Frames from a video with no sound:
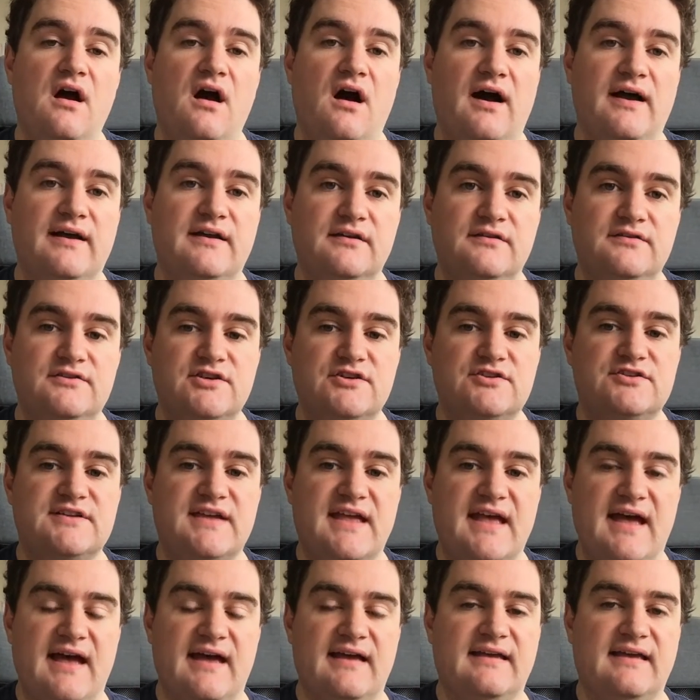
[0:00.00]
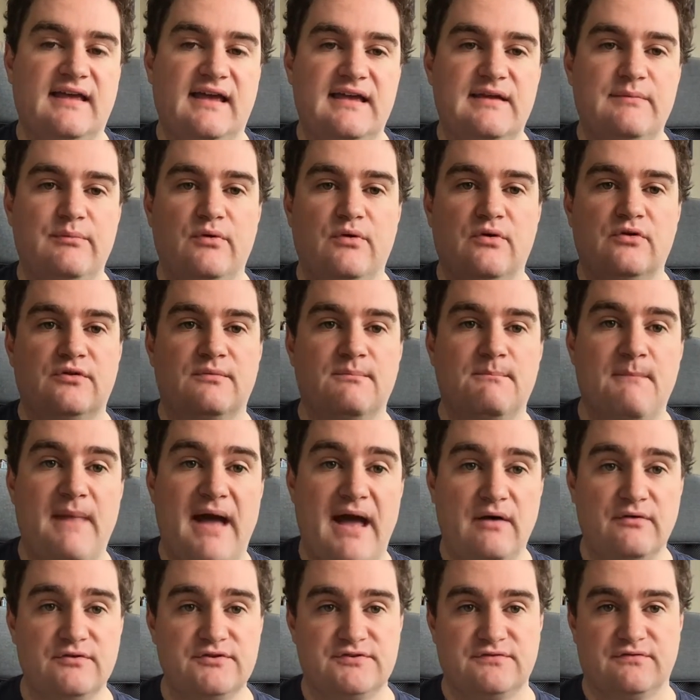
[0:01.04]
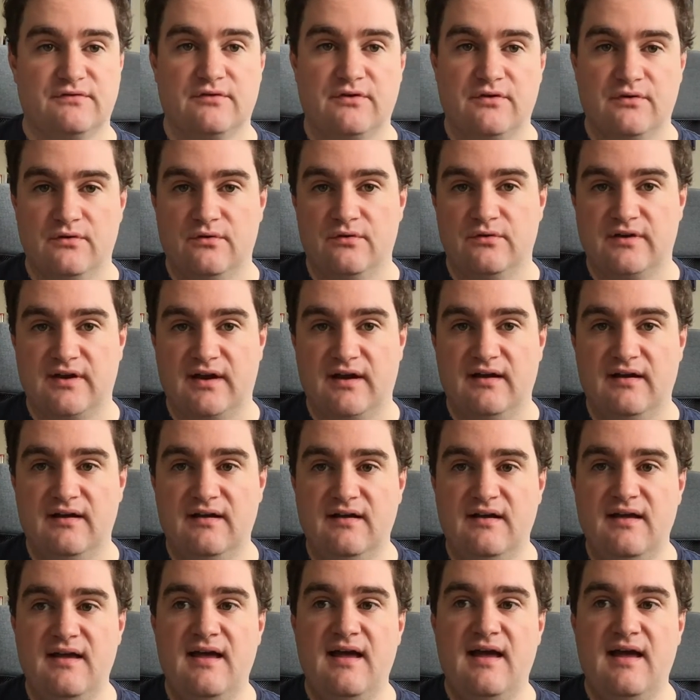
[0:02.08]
I can just get a keyboard and mouse recorder,